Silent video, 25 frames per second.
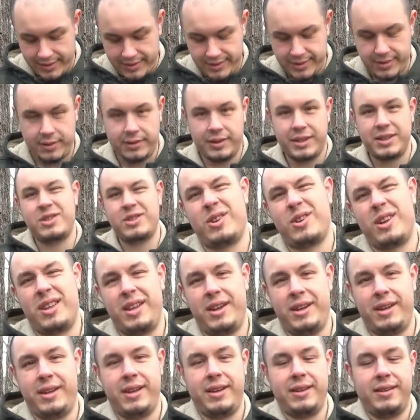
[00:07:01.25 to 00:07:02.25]
So try
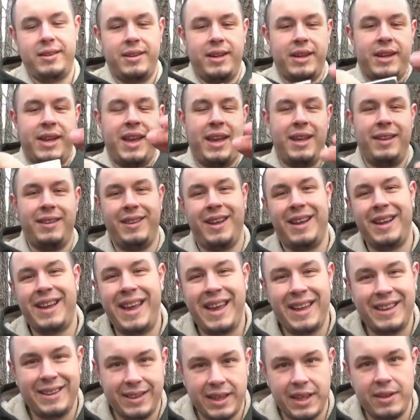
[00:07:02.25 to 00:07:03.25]
that again. I
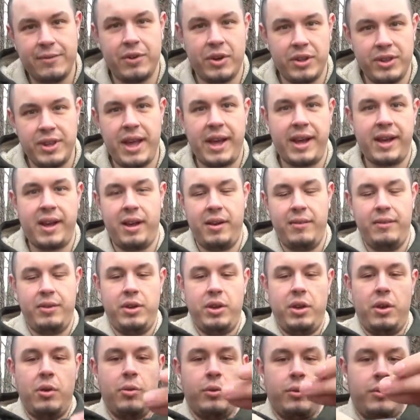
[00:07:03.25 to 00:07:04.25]
can't leave on that kind of a
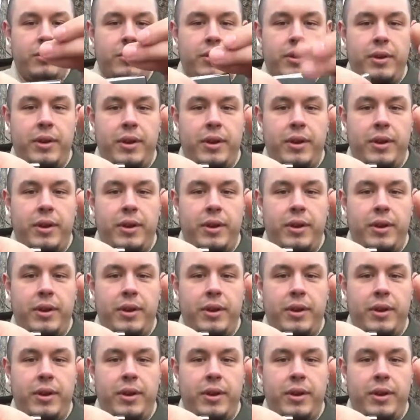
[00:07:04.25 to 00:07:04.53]
note.